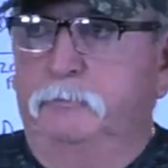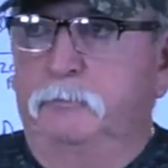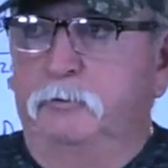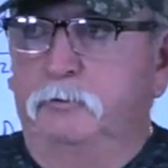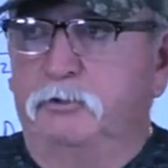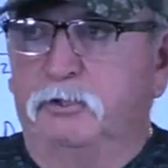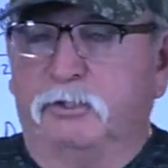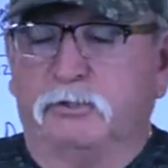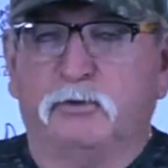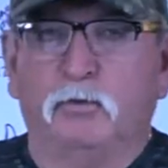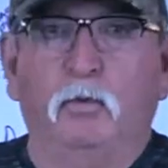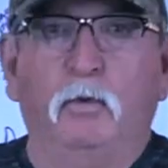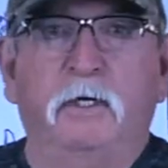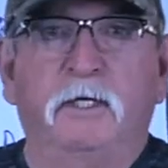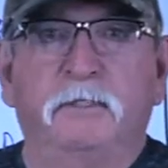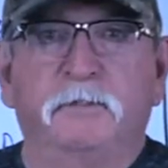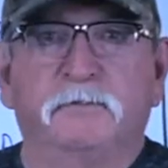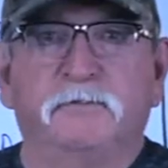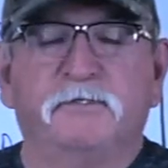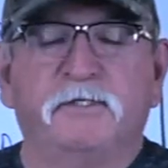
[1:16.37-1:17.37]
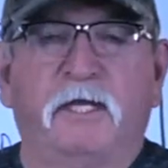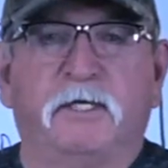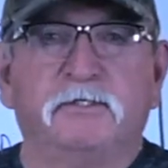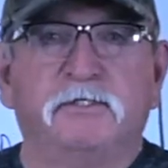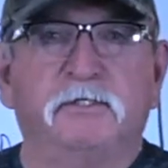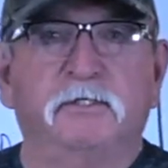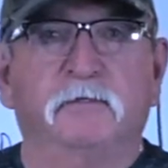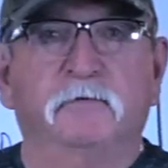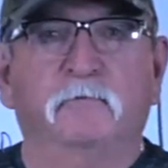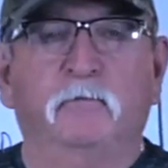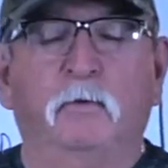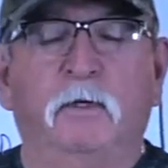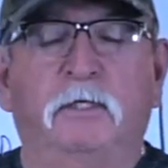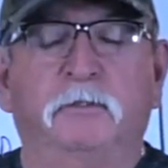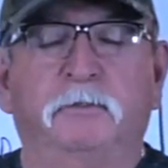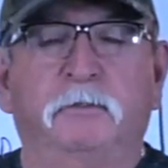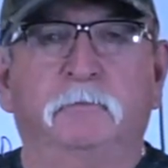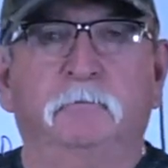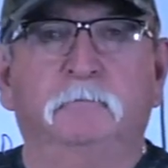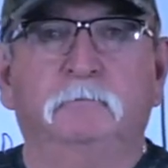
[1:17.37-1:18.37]
just one section of
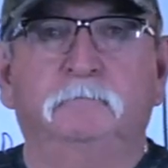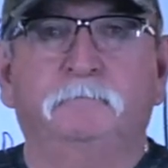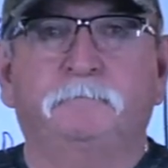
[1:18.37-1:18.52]
welding.